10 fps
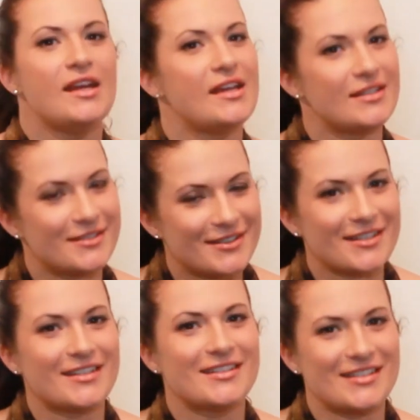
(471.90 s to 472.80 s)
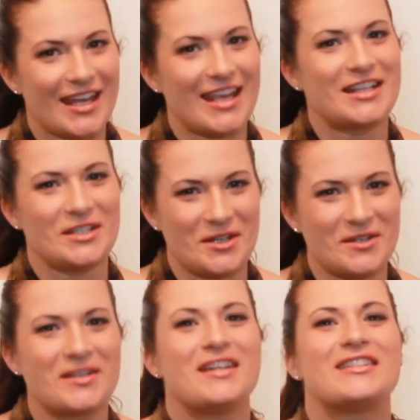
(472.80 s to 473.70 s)
it didn't take
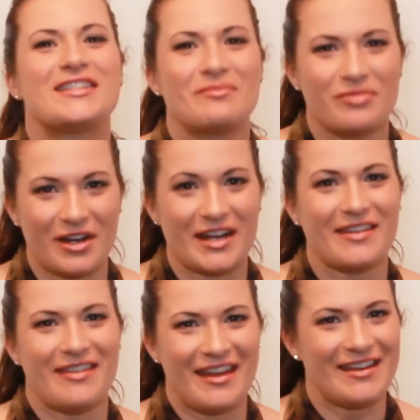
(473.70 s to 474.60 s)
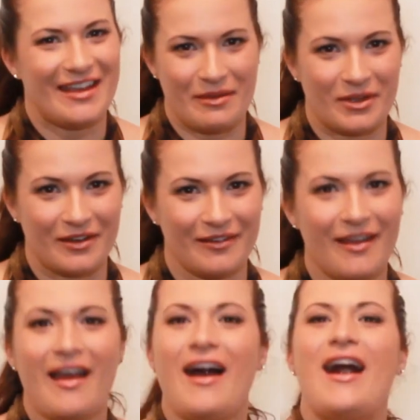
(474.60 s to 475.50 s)
long to break that habit.
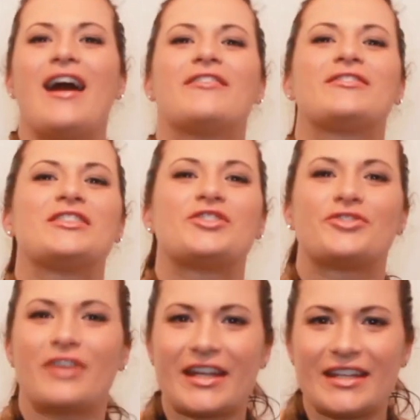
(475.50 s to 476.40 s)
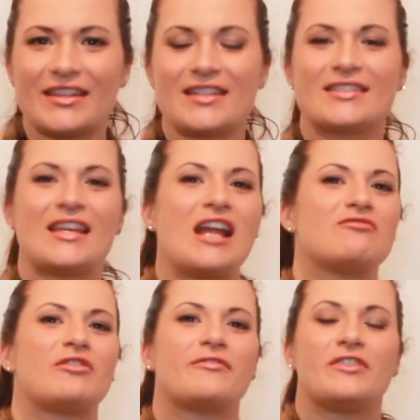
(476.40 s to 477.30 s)
After tracking this and
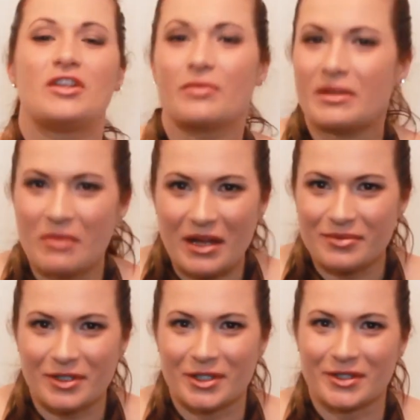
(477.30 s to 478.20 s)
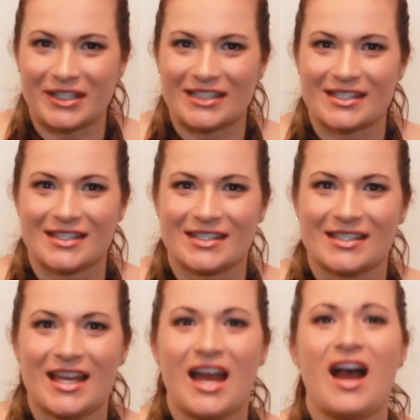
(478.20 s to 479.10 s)
reviewing my progress,
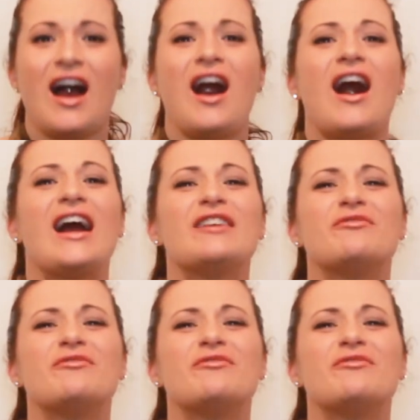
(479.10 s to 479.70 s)
I